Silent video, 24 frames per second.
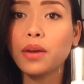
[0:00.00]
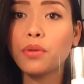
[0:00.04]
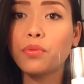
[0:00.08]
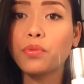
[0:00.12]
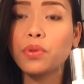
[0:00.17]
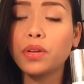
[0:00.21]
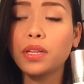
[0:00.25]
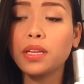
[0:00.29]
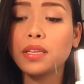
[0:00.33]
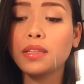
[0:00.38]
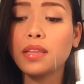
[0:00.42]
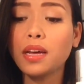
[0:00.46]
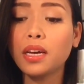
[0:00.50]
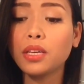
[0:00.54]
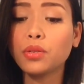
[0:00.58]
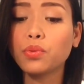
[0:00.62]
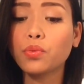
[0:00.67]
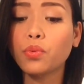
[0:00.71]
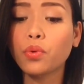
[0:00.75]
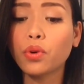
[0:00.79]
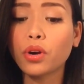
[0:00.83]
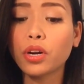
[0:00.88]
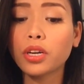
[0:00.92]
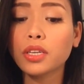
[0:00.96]
It really
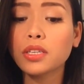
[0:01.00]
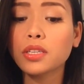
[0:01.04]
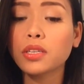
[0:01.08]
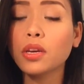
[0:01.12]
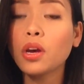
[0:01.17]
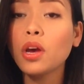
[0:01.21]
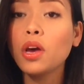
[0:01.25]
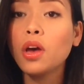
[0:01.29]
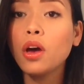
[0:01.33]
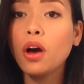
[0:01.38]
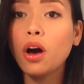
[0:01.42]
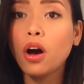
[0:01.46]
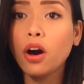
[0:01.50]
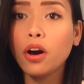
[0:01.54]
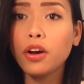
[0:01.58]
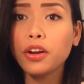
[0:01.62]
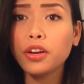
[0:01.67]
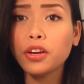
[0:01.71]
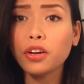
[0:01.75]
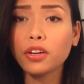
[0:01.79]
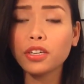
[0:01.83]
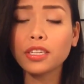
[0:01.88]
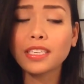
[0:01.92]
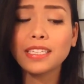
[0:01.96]
does works
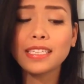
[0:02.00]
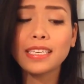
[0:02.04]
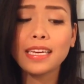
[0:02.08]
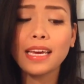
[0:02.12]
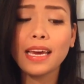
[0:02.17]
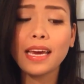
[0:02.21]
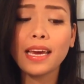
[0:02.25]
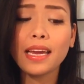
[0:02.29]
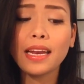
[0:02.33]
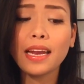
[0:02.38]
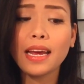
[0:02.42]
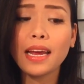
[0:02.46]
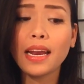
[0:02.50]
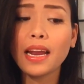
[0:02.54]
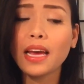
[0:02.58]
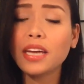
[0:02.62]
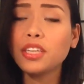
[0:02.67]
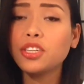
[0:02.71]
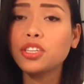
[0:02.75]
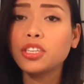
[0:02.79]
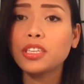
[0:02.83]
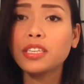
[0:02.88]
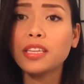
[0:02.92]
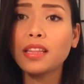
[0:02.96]
on your skin, and
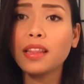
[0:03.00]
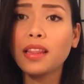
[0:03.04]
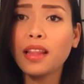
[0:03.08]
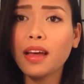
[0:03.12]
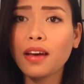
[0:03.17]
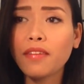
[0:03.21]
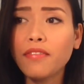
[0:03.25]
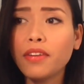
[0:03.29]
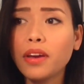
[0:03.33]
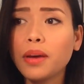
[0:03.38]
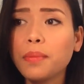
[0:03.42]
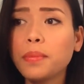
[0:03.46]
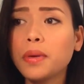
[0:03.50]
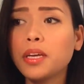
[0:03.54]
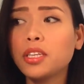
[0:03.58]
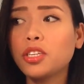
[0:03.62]
I just love it.